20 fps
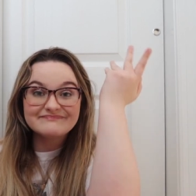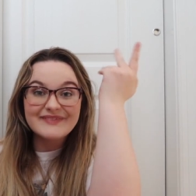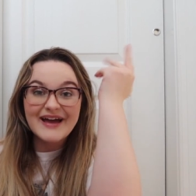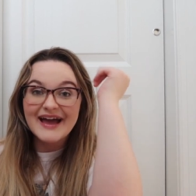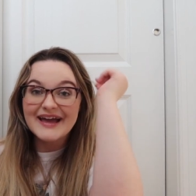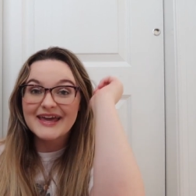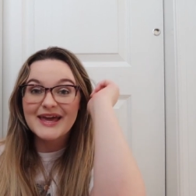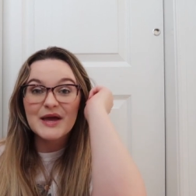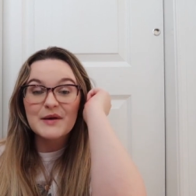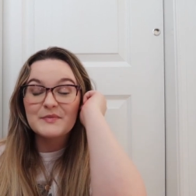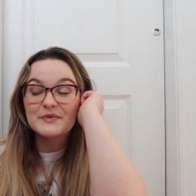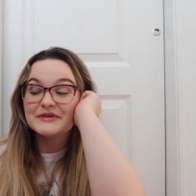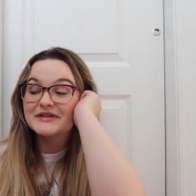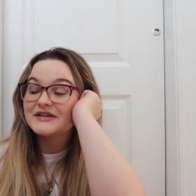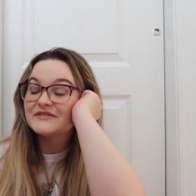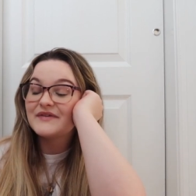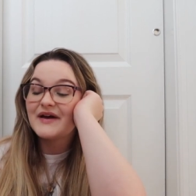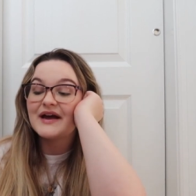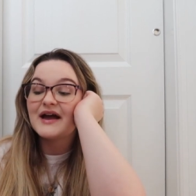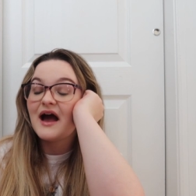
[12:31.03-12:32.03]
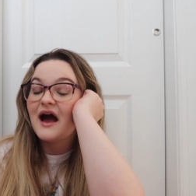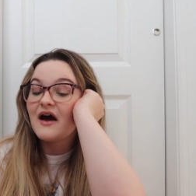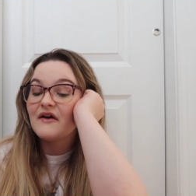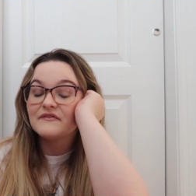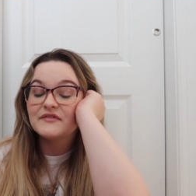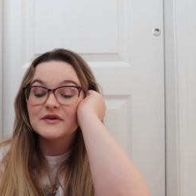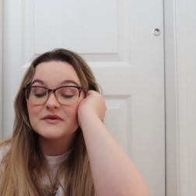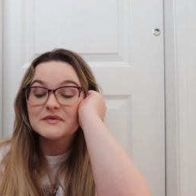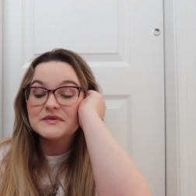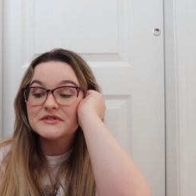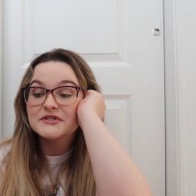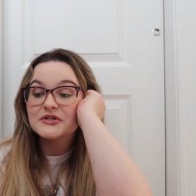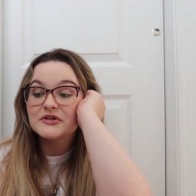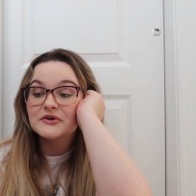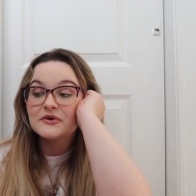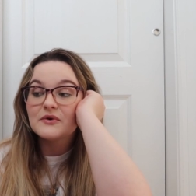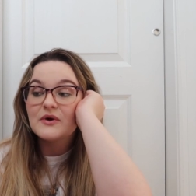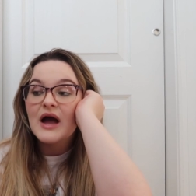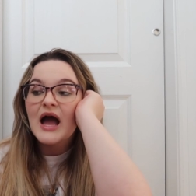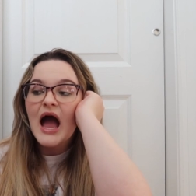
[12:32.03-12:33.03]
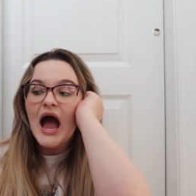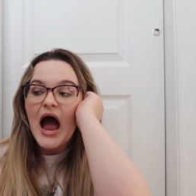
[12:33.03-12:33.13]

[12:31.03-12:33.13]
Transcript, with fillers: I can't believe I have those two.